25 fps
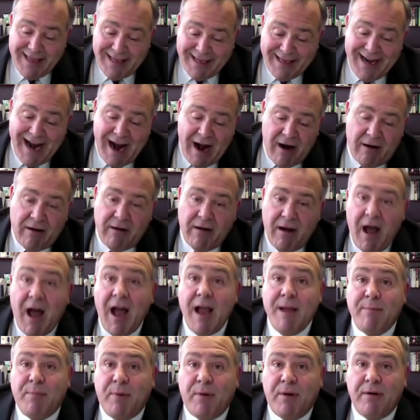In our
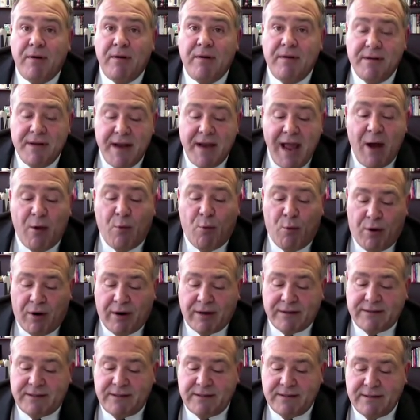
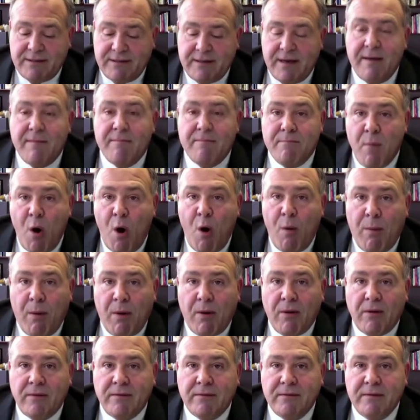hyper-networked,
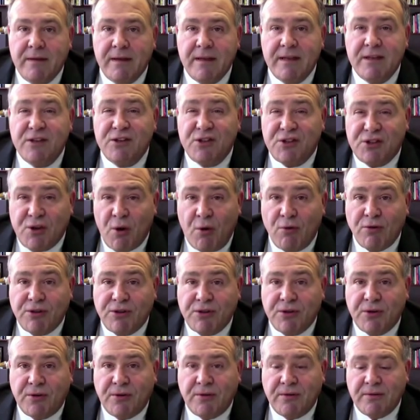mobile,
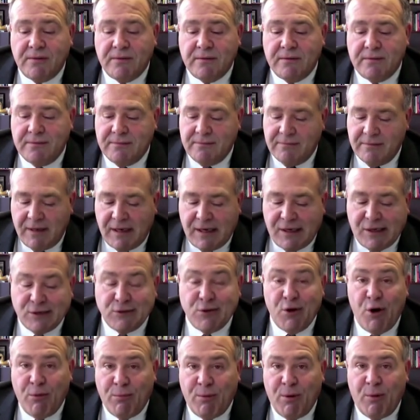social,
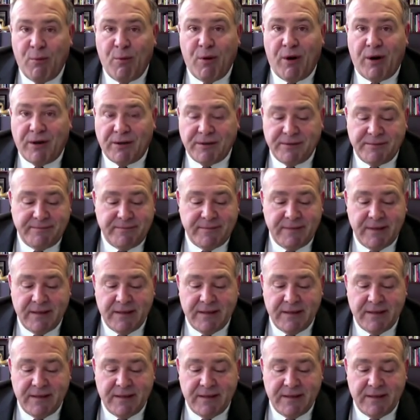global world,